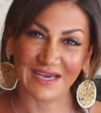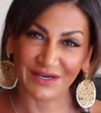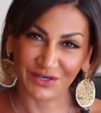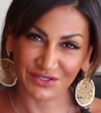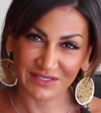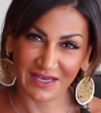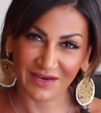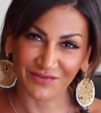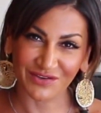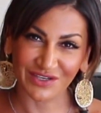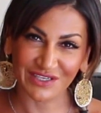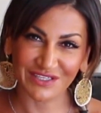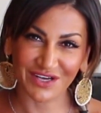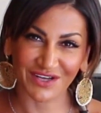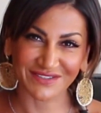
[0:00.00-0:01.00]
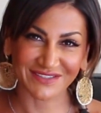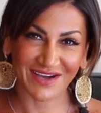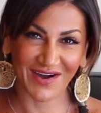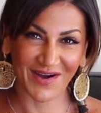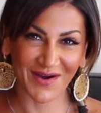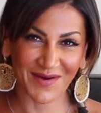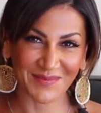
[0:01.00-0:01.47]

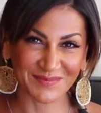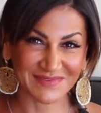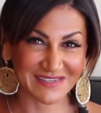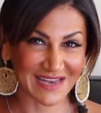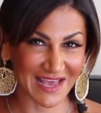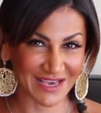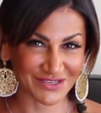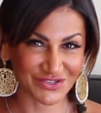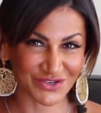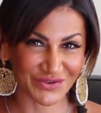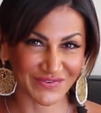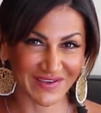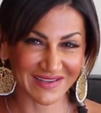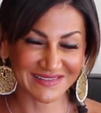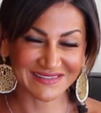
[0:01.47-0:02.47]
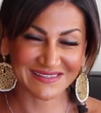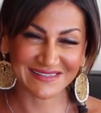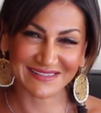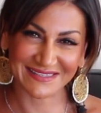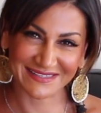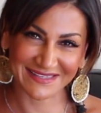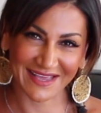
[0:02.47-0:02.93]

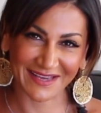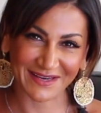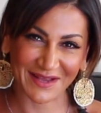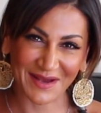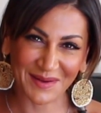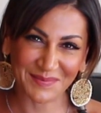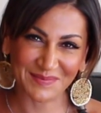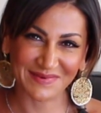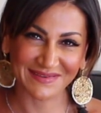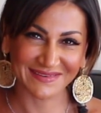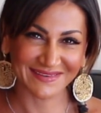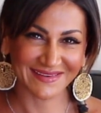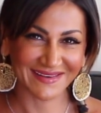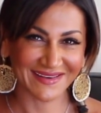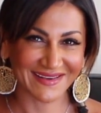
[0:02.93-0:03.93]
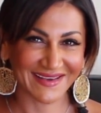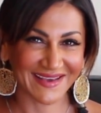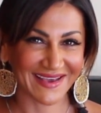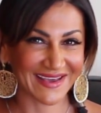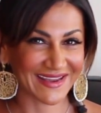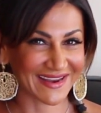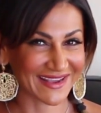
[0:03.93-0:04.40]
tandartanavoli.com/events to sign up.
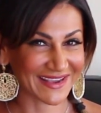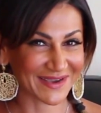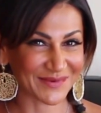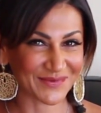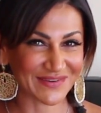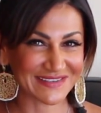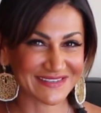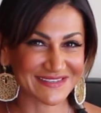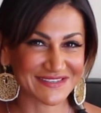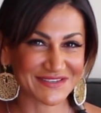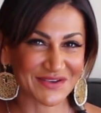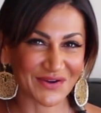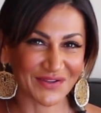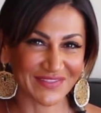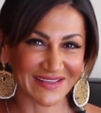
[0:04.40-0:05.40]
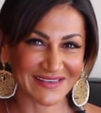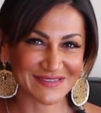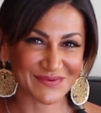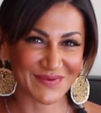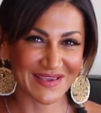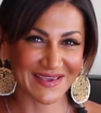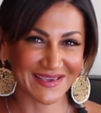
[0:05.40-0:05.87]
And I can't wait to see you all
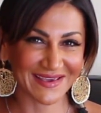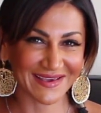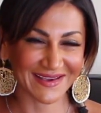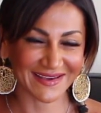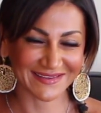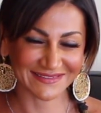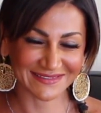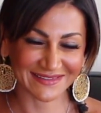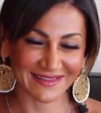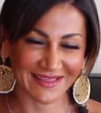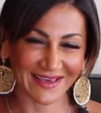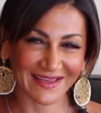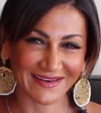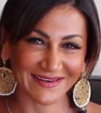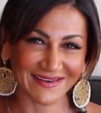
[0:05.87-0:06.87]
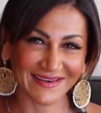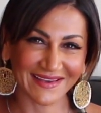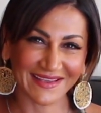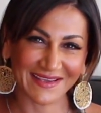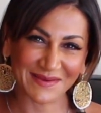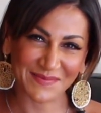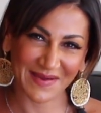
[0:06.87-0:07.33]
next week. Until then,
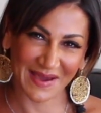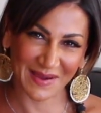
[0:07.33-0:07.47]
keep